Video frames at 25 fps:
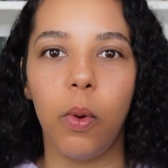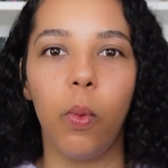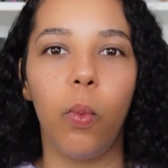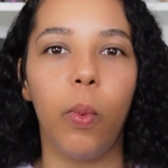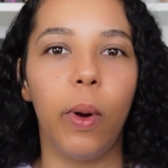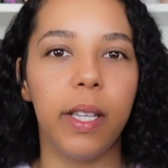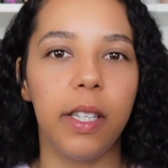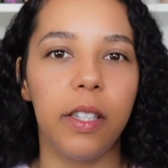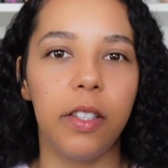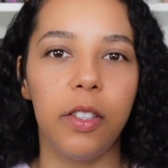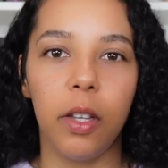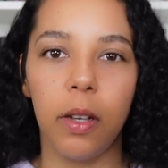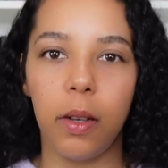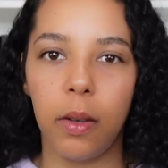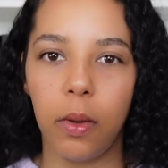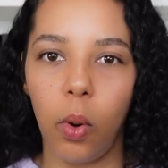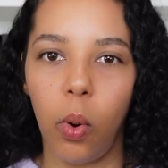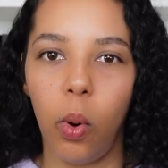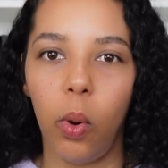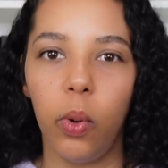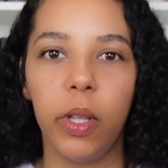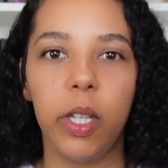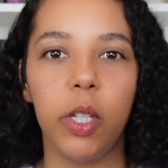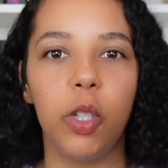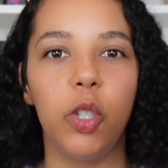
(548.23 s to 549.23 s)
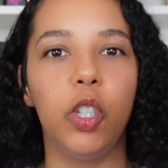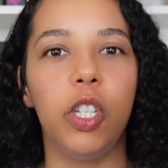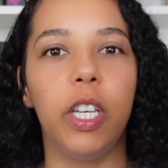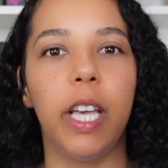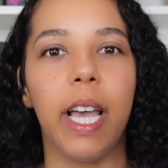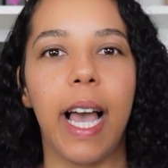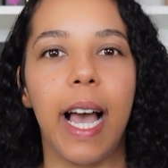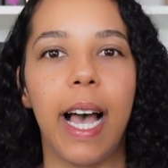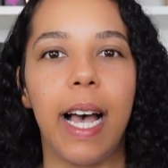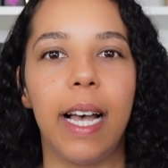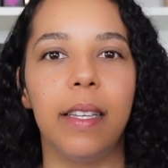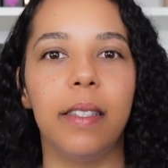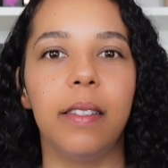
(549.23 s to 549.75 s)
What's the goal that she
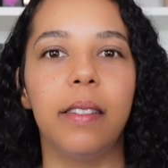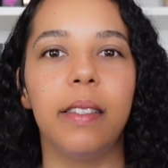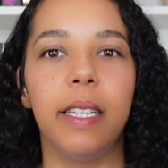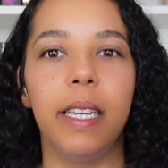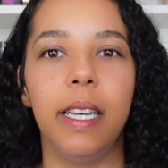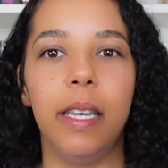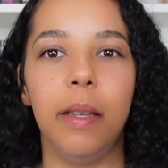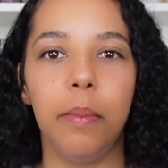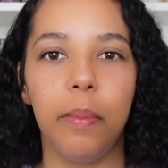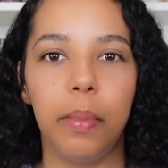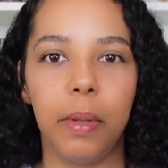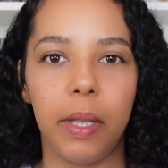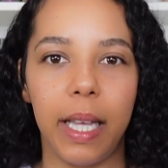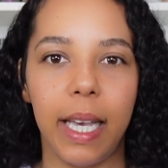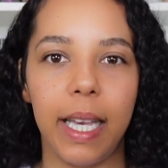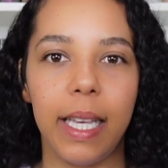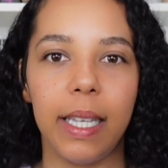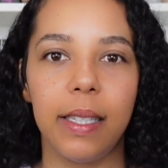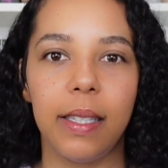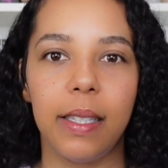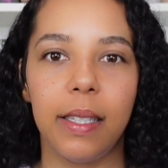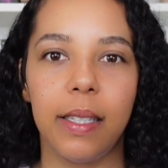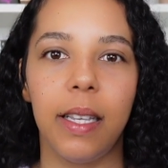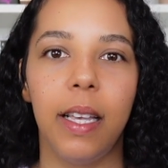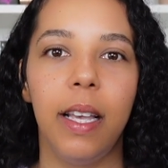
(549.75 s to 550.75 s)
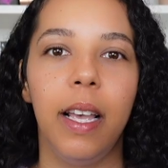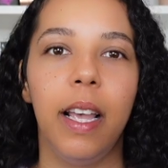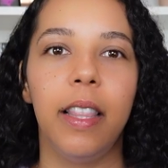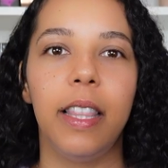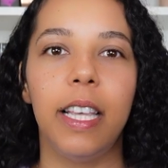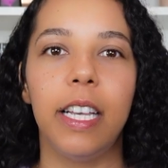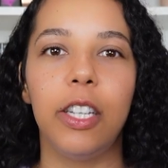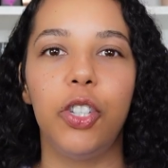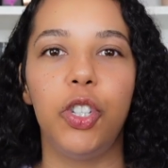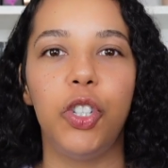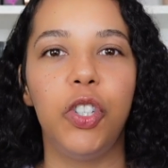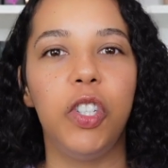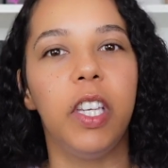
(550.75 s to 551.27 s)
has in place
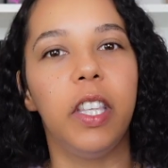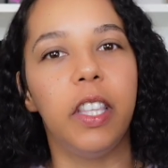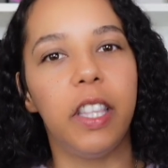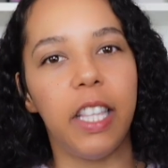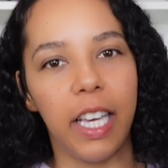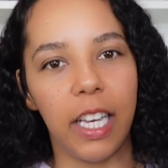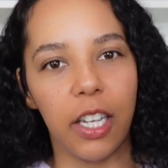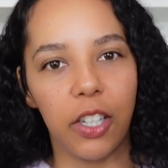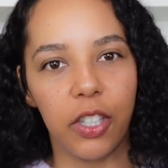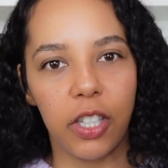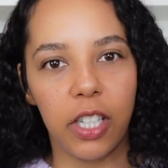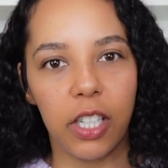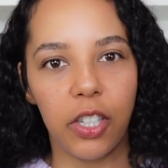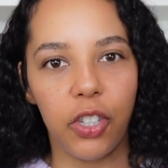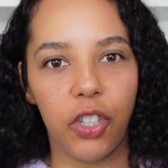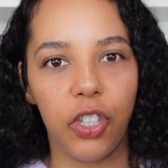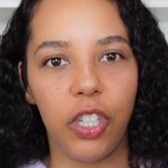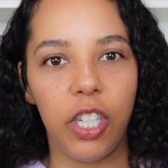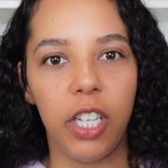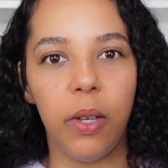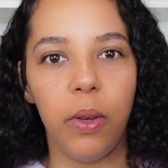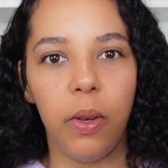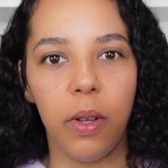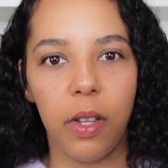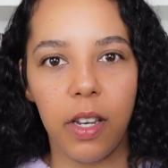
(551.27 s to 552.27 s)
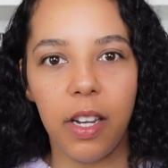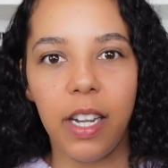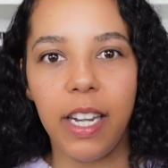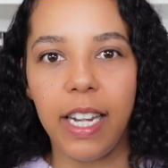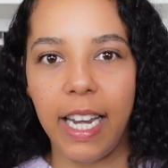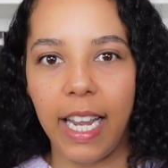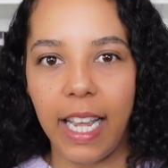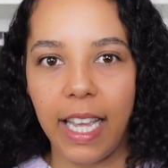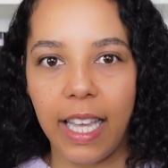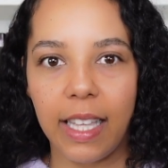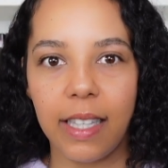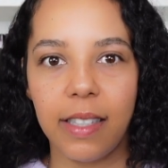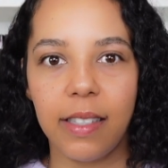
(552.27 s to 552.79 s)
that she thinks that she
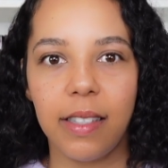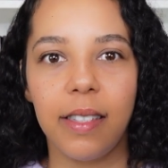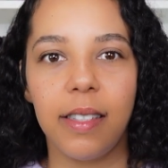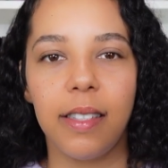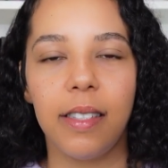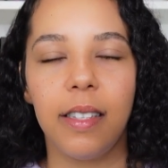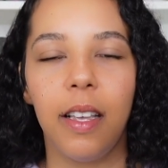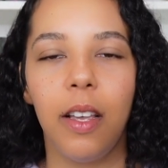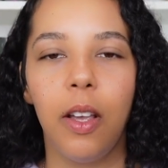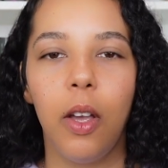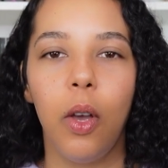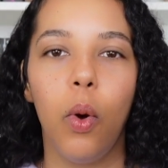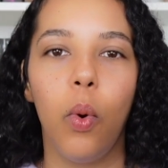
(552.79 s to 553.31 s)
needs?